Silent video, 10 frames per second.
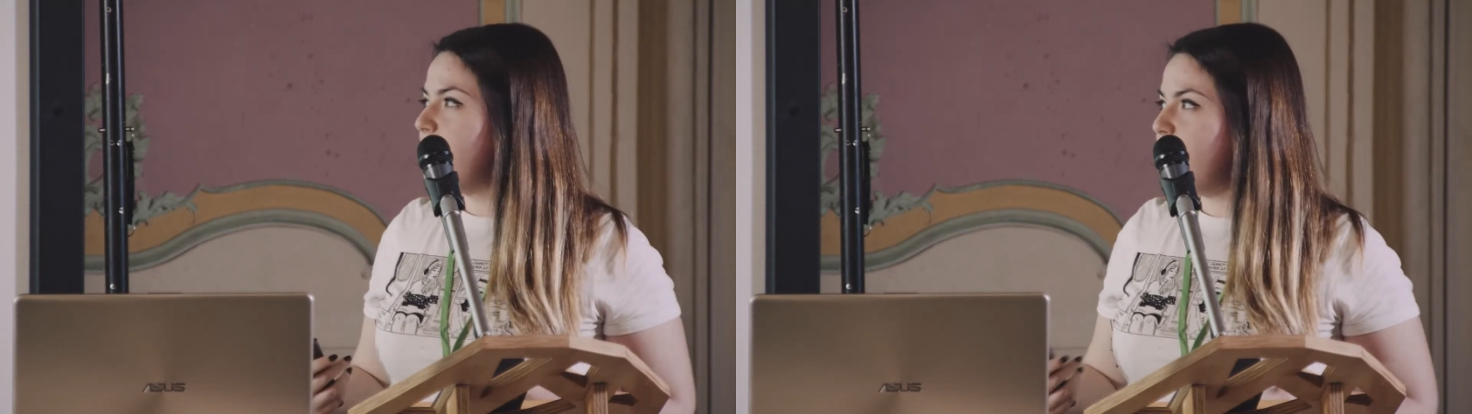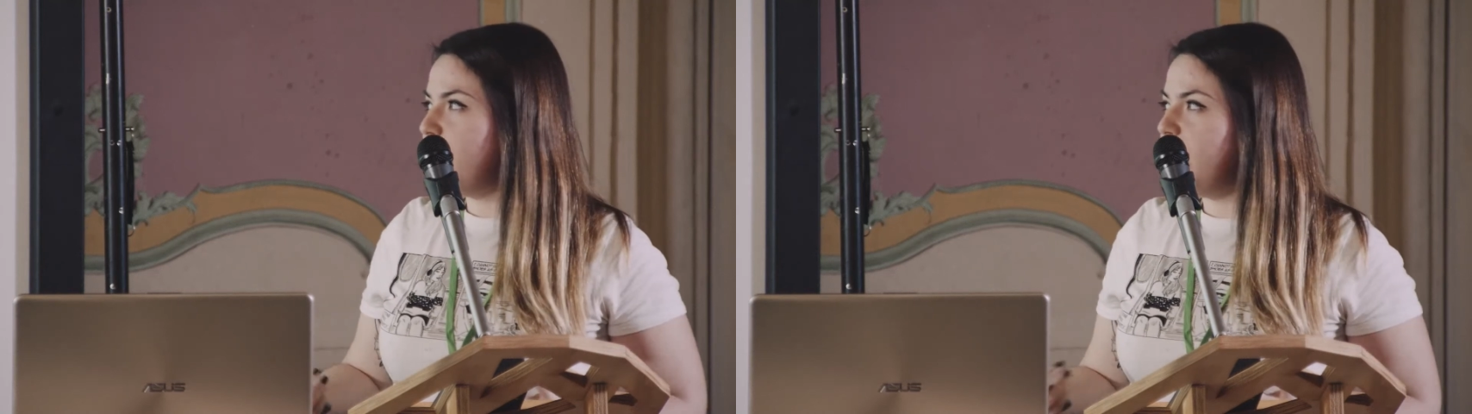
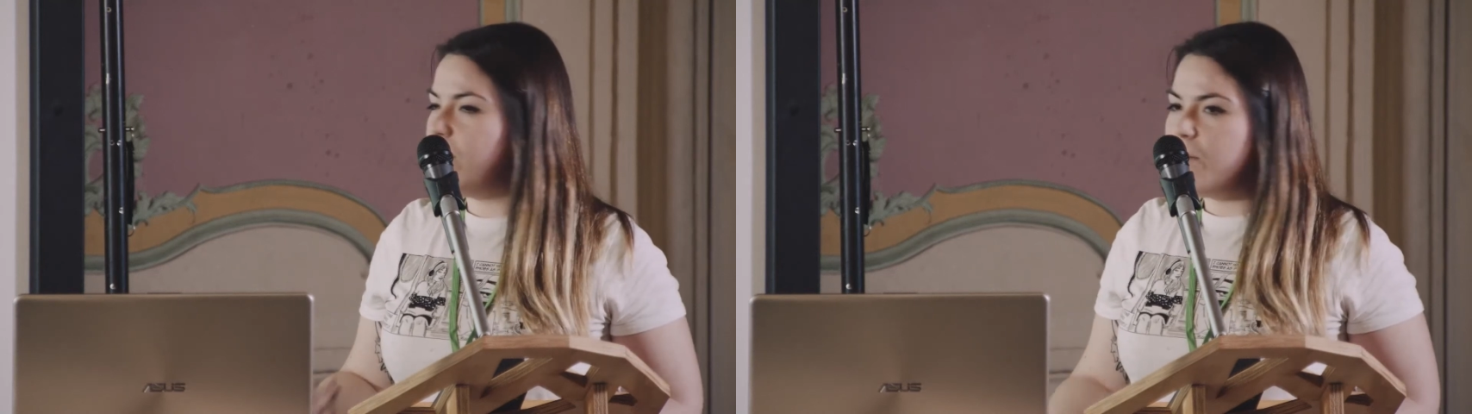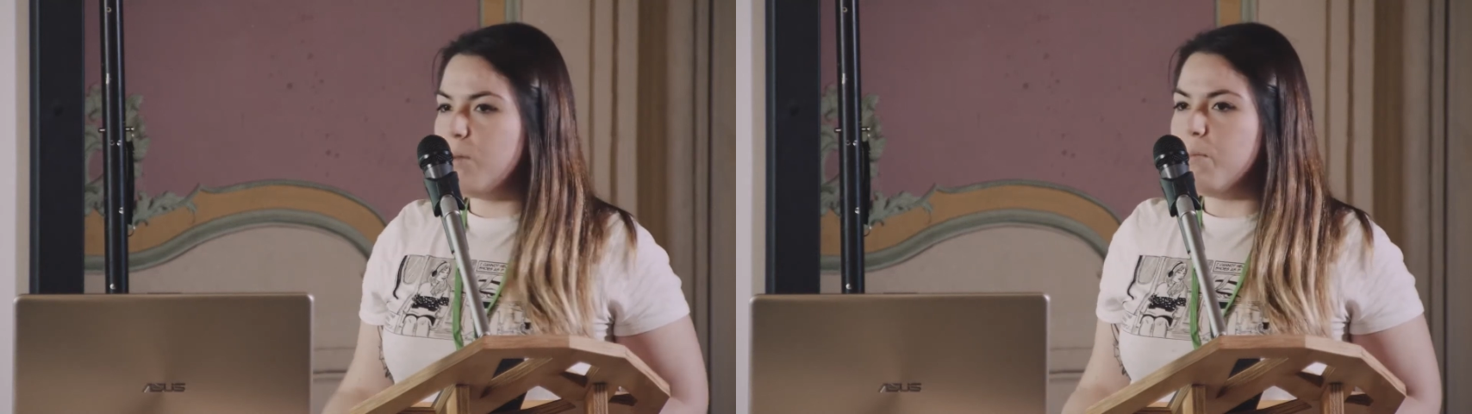to be
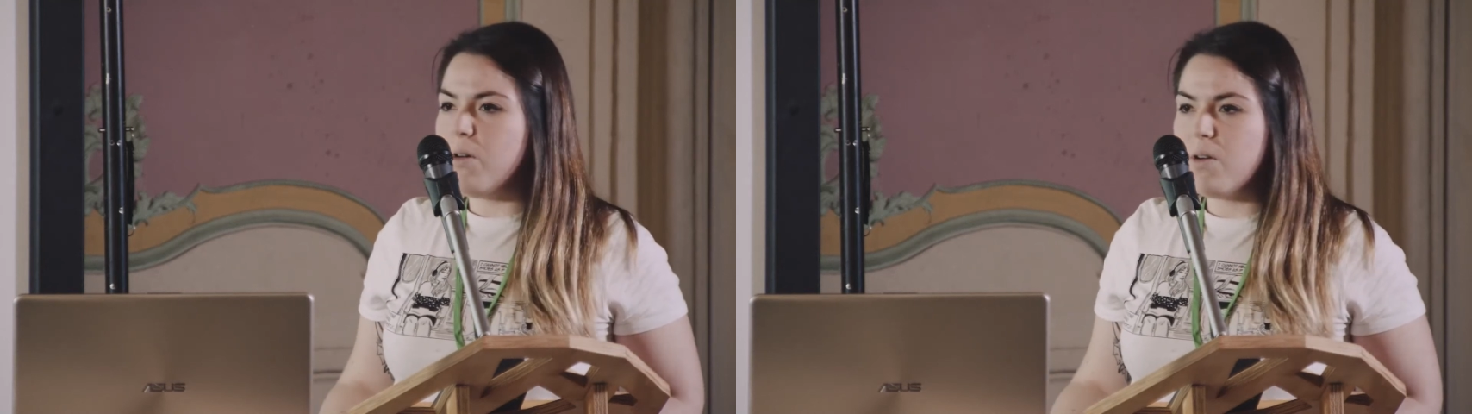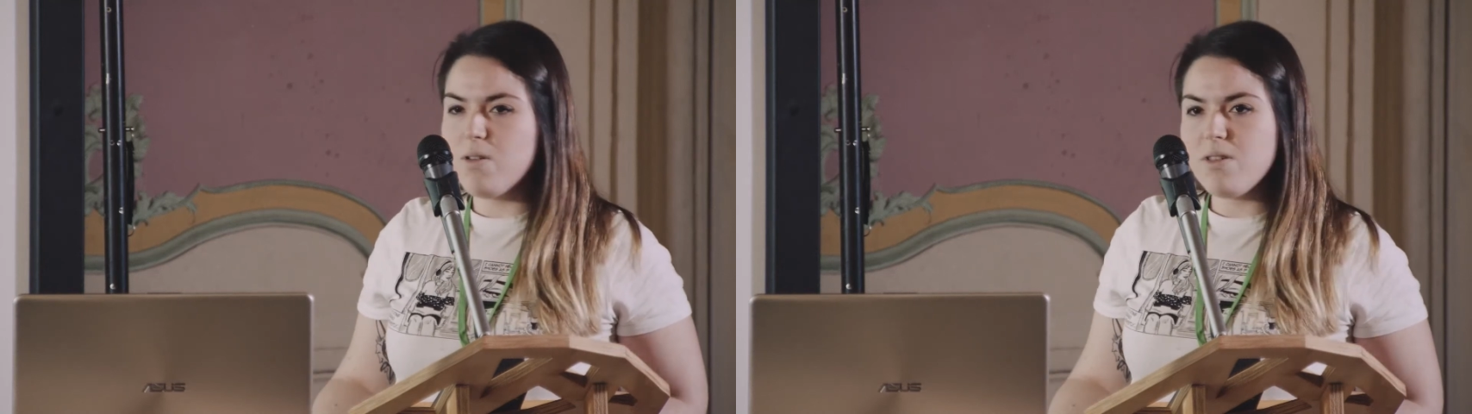
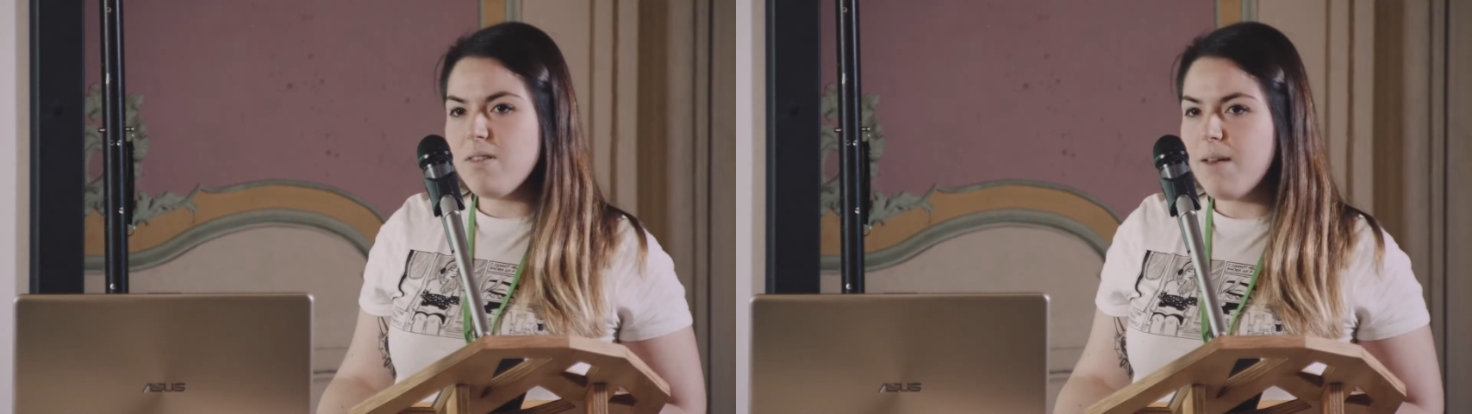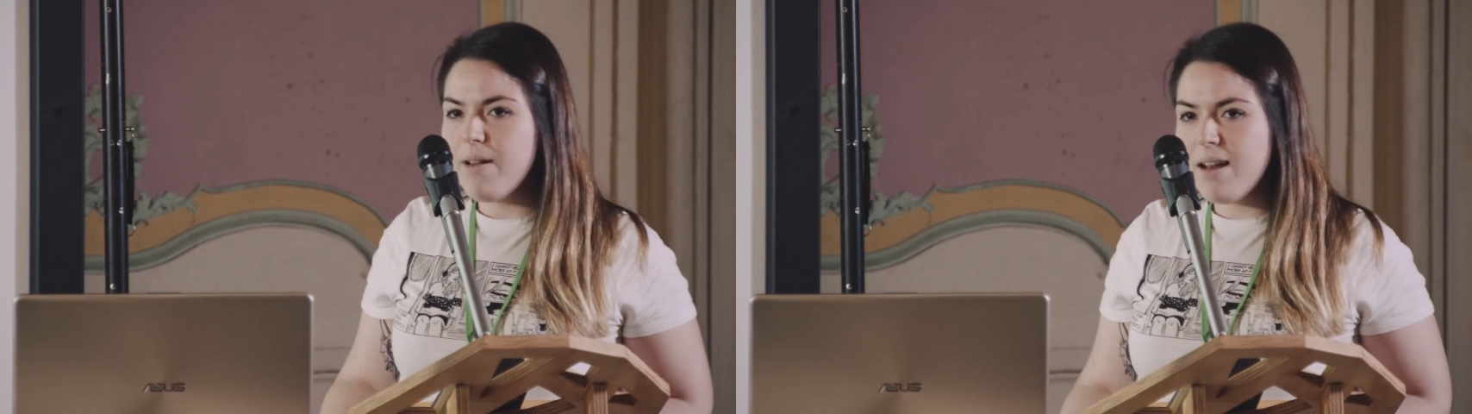more
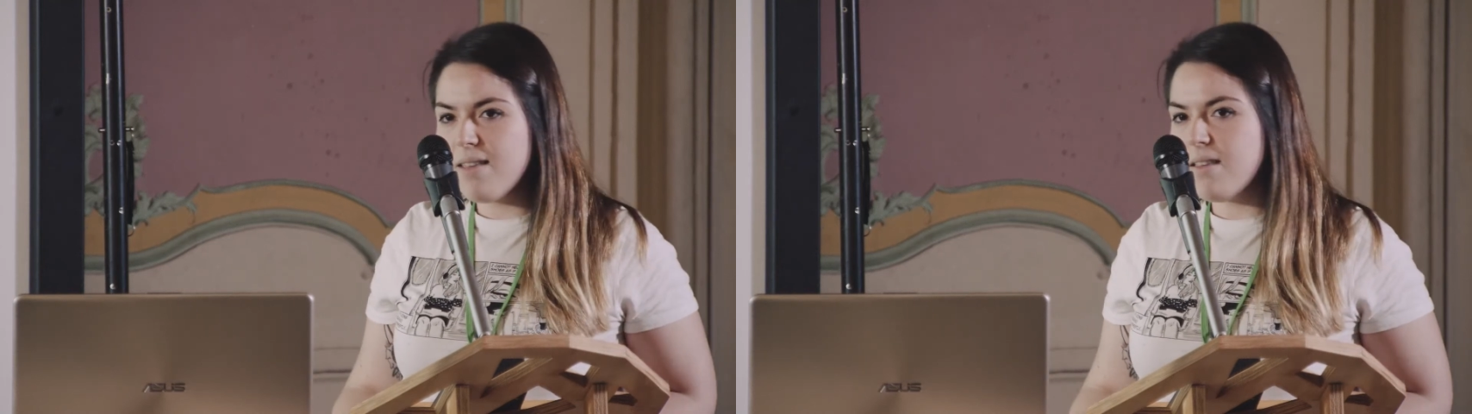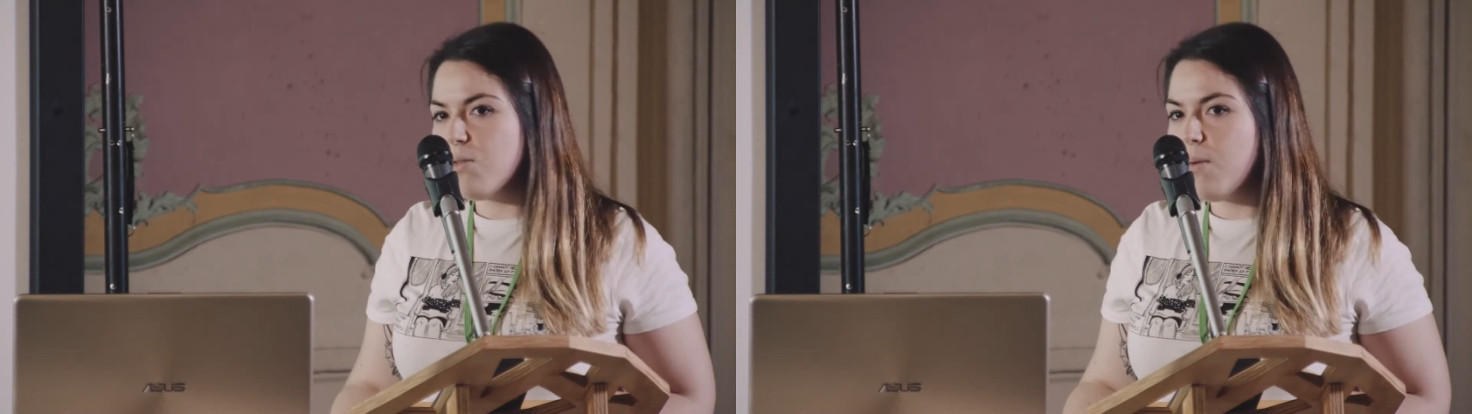conscious about
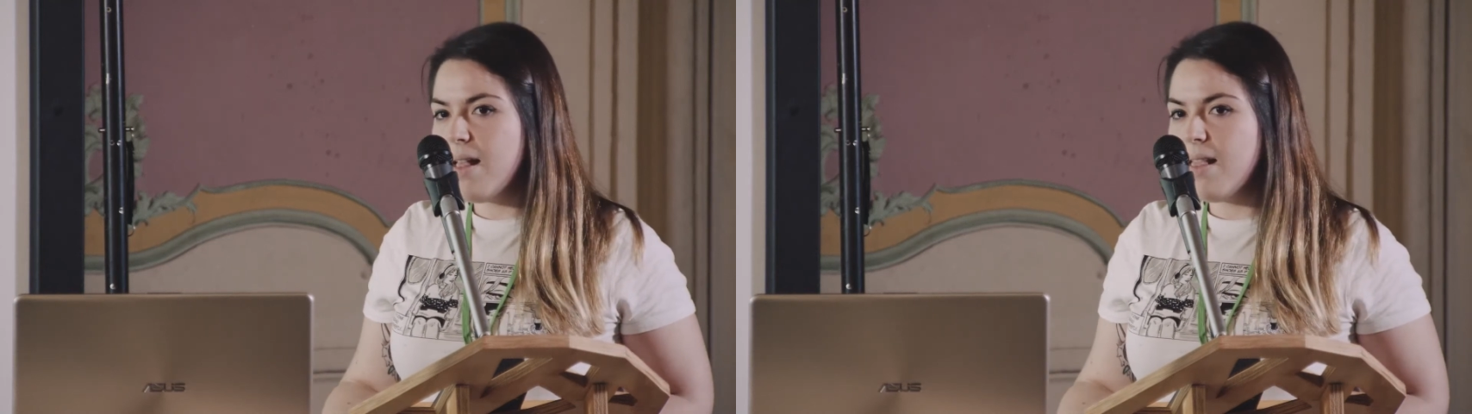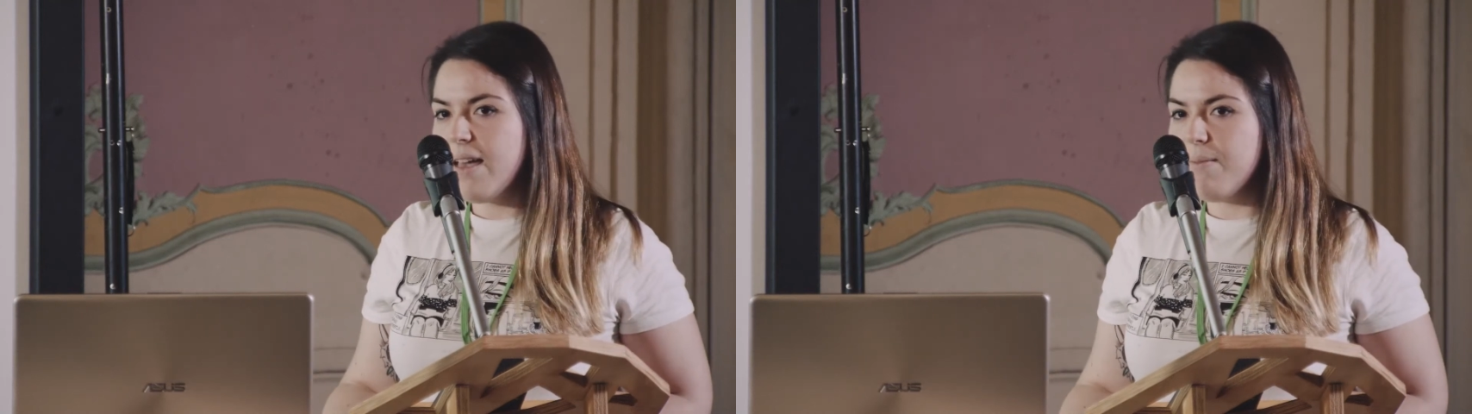us as
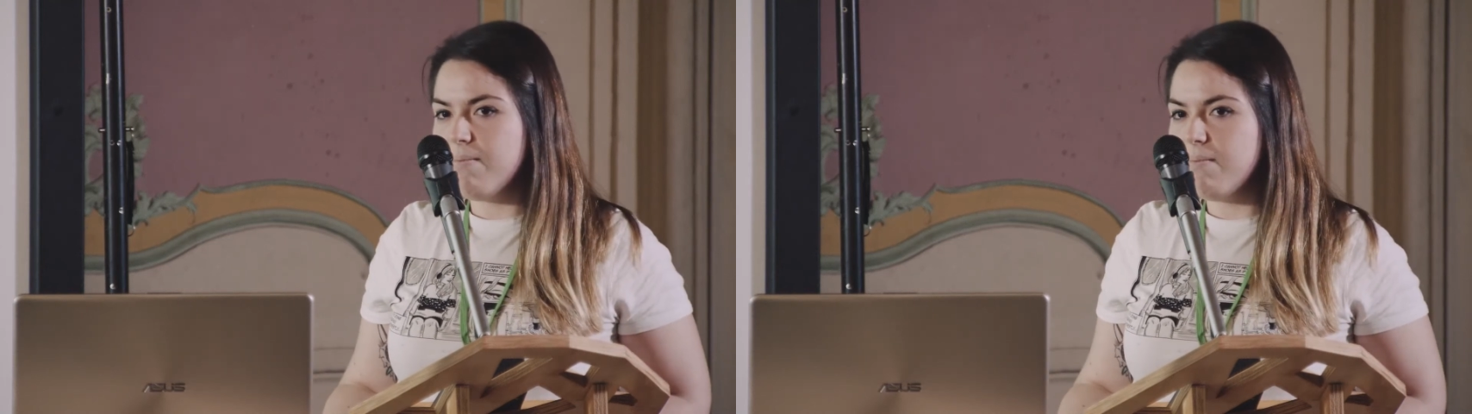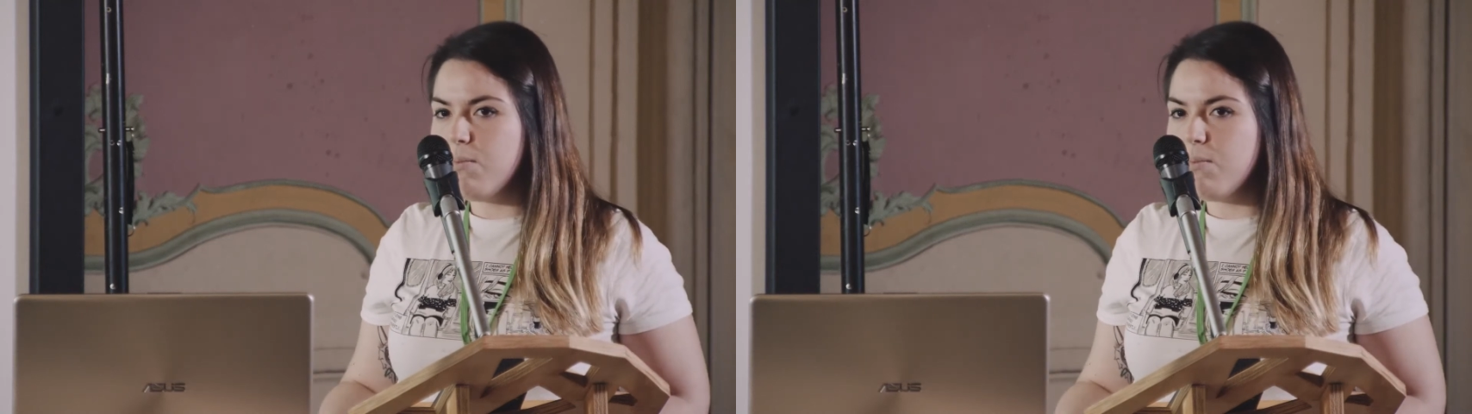well and